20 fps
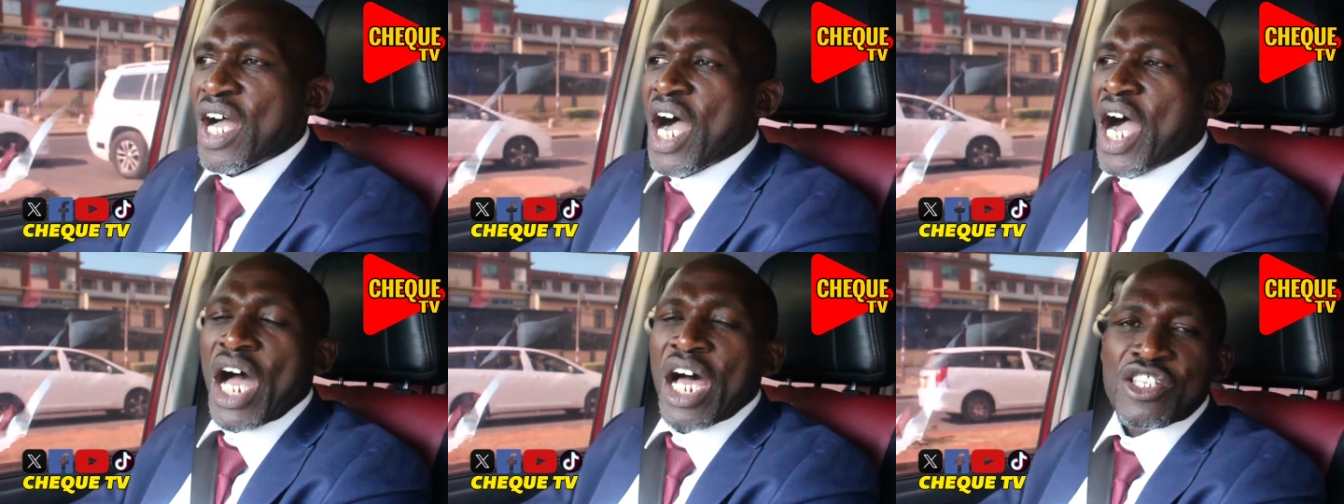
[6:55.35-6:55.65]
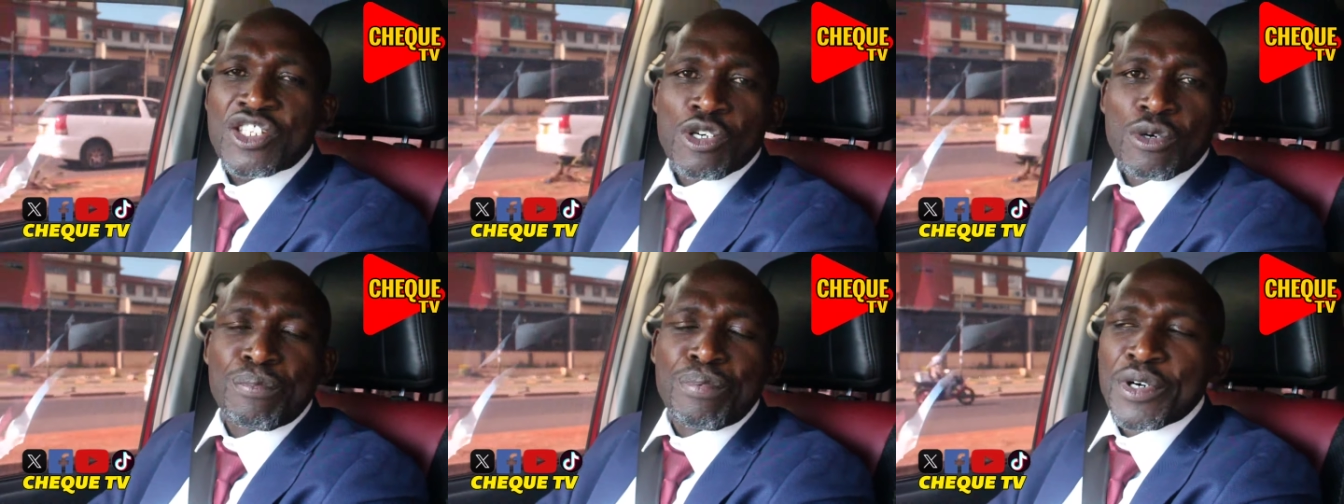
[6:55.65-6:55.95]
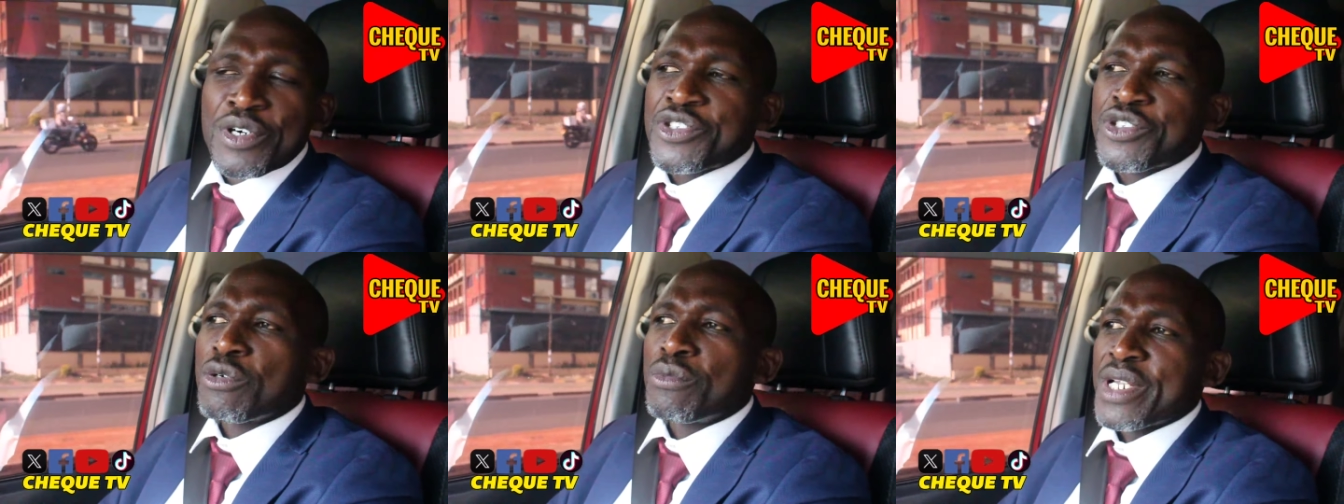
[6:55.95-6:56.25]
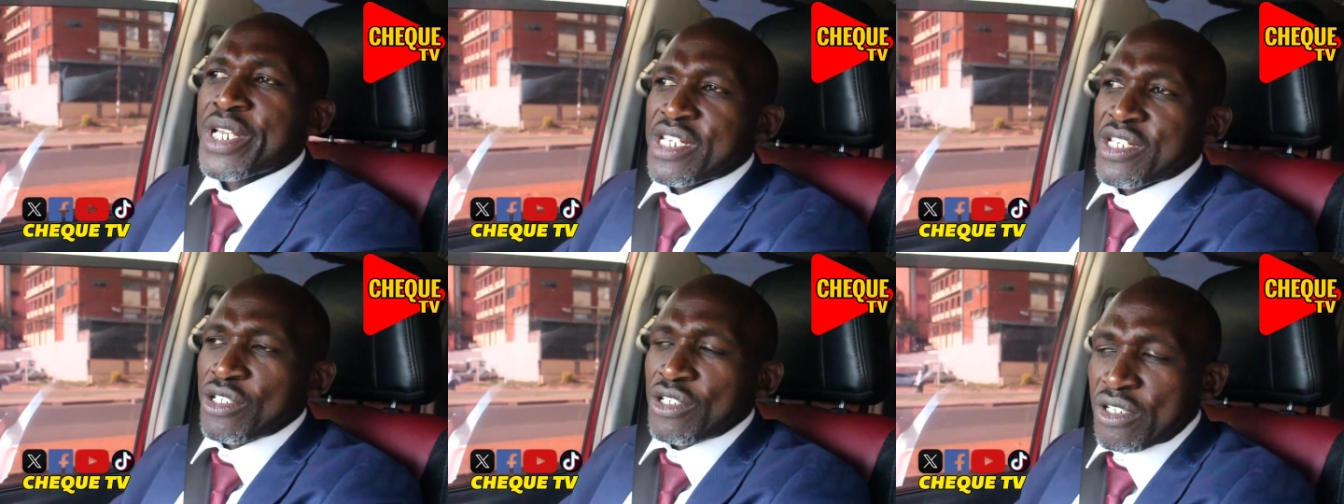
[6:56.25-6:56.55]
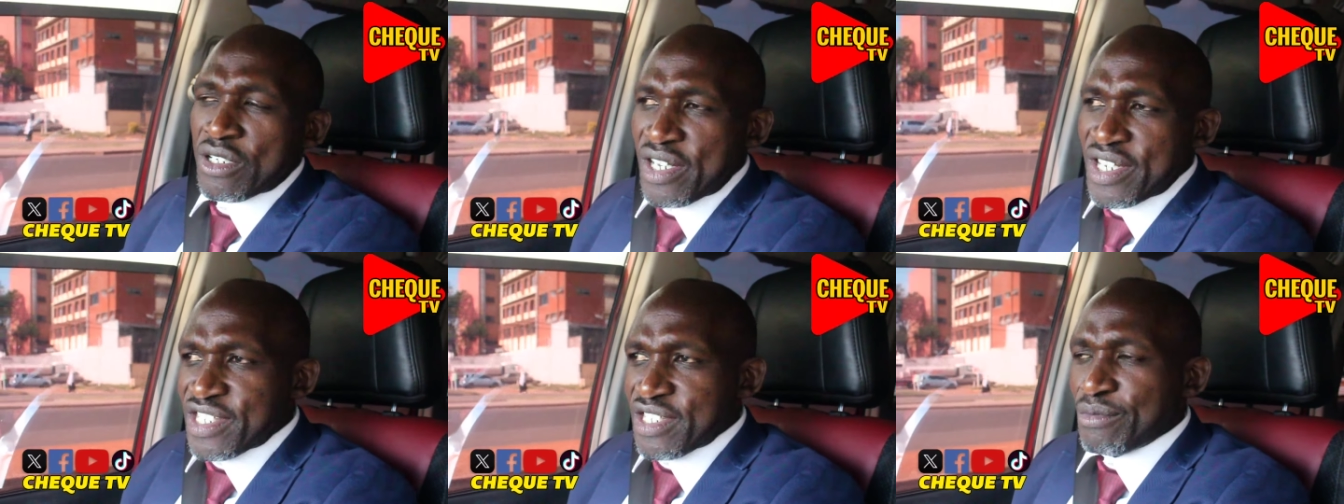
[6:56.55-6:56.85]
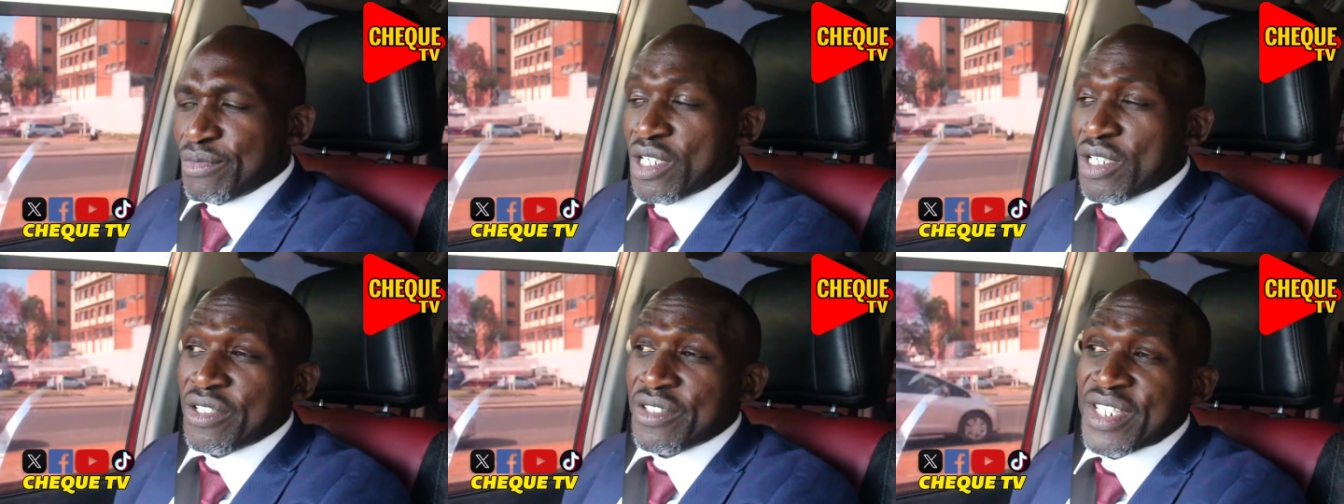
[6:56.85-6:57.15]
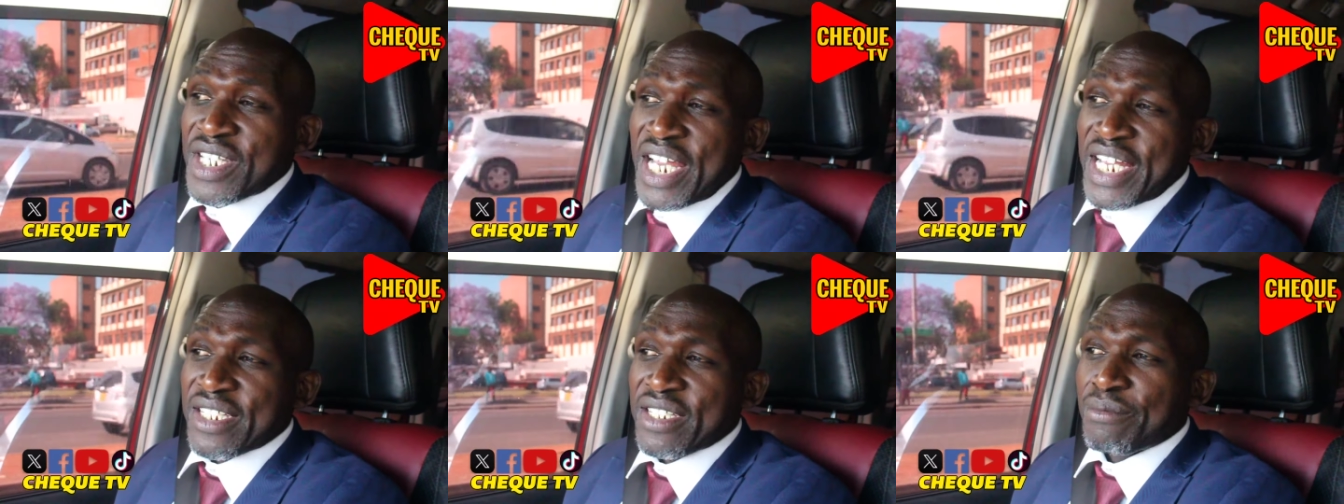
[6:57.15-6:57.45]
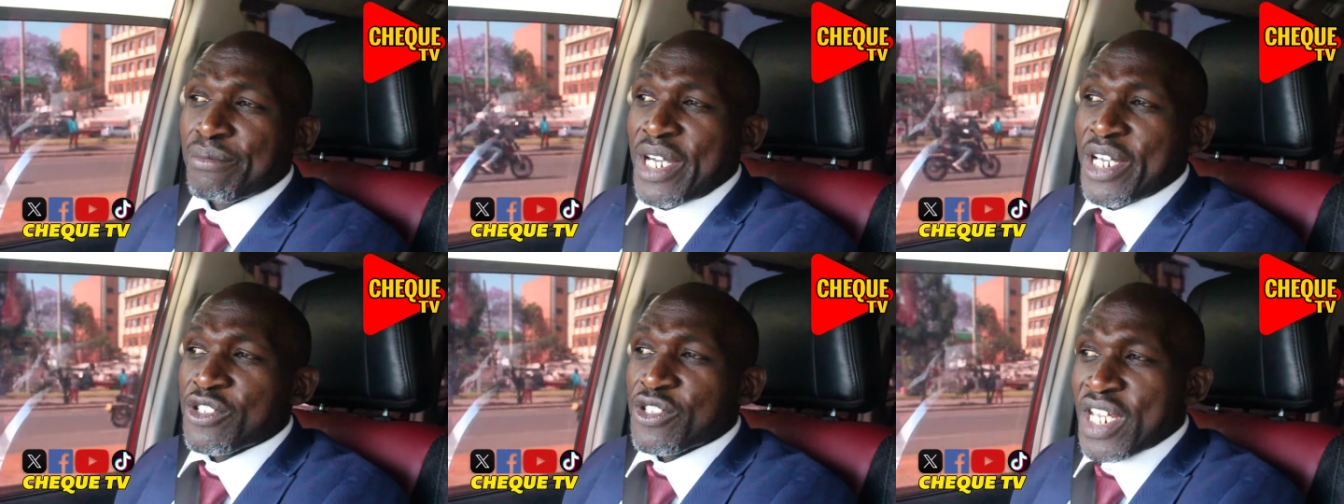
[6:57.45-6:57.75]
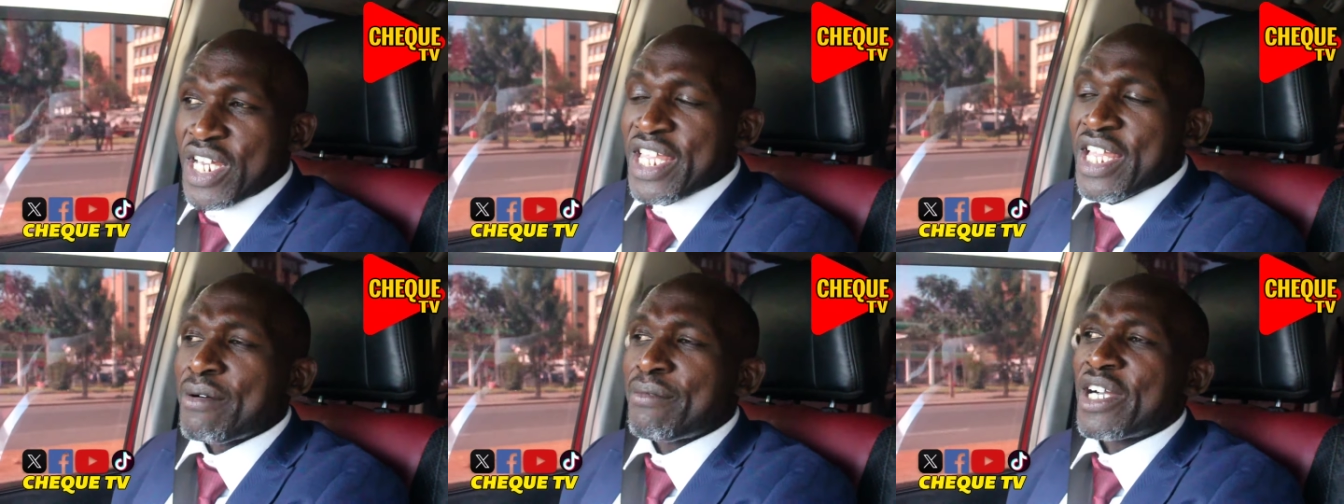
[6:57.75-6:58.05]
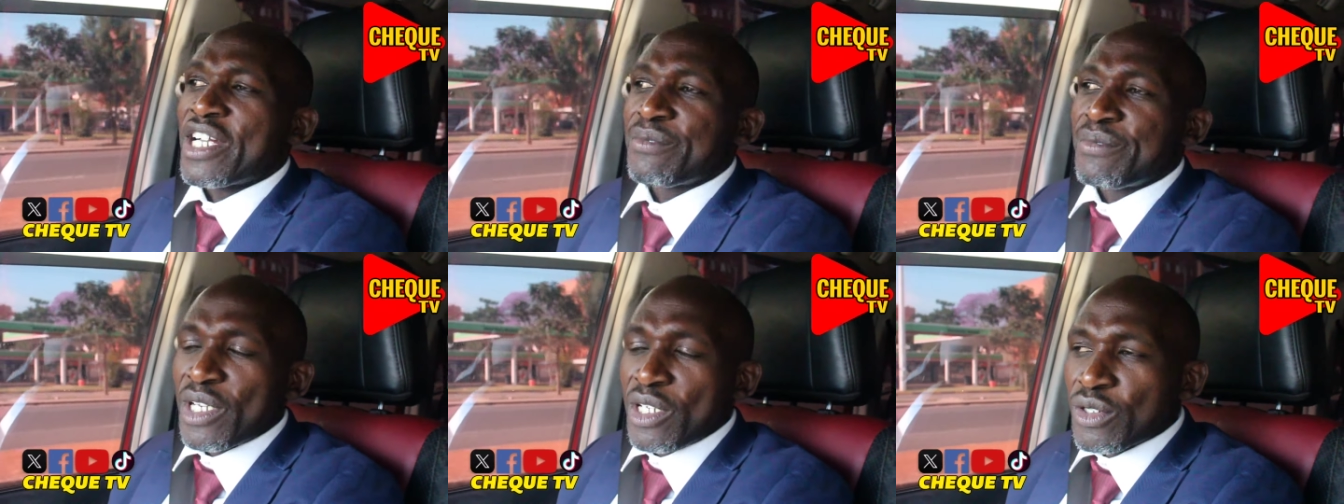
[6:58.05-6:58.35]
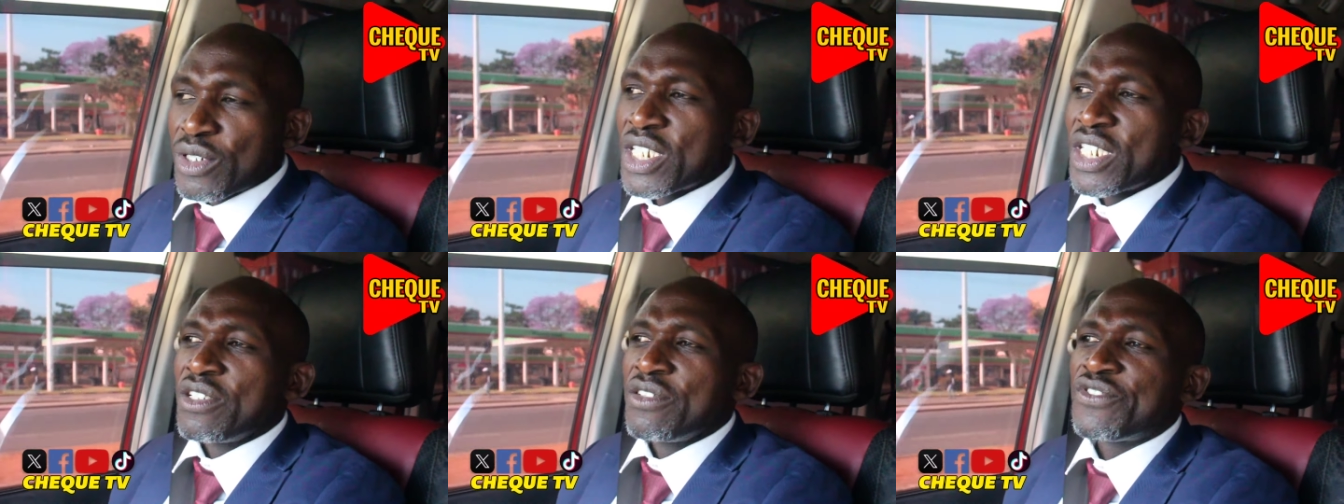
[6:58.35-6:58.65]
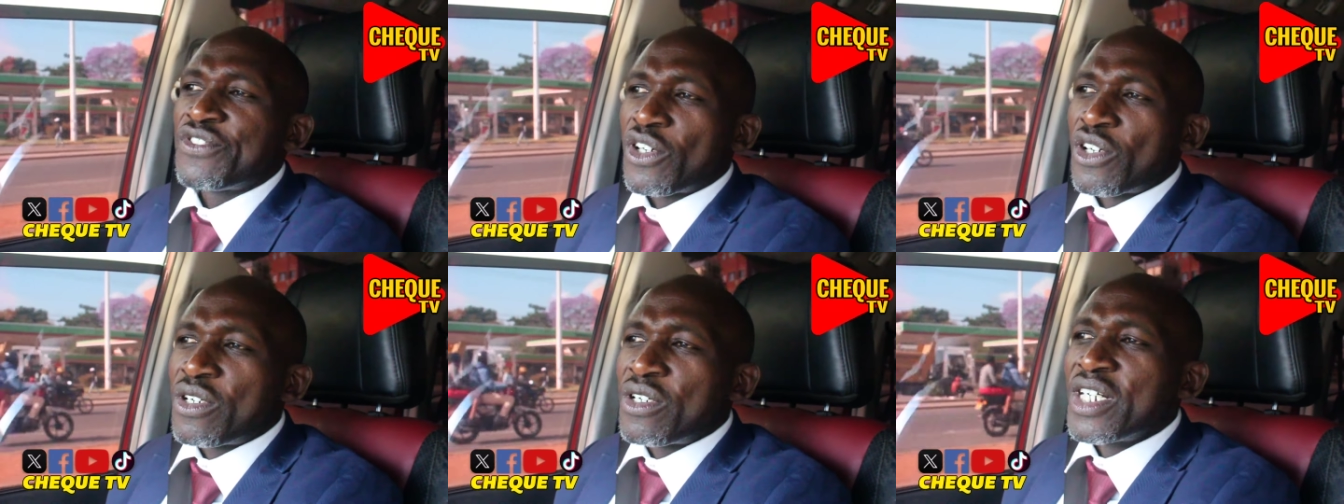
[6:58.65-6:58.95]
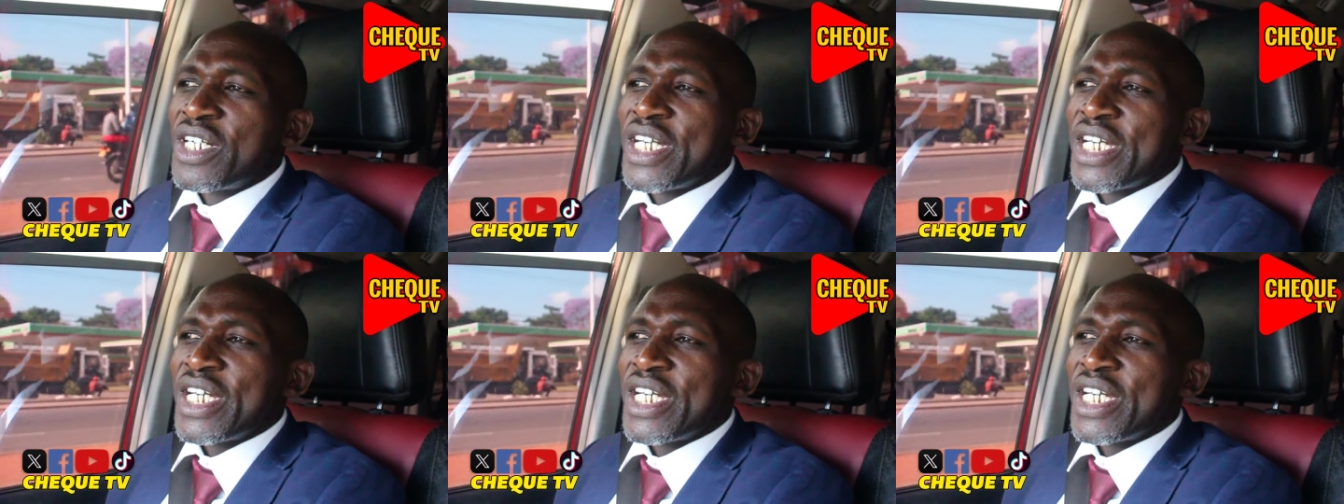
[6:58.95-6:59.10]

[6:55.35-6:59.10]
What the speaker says: as opposed to meritocracy, because Mount Kenya might be looking for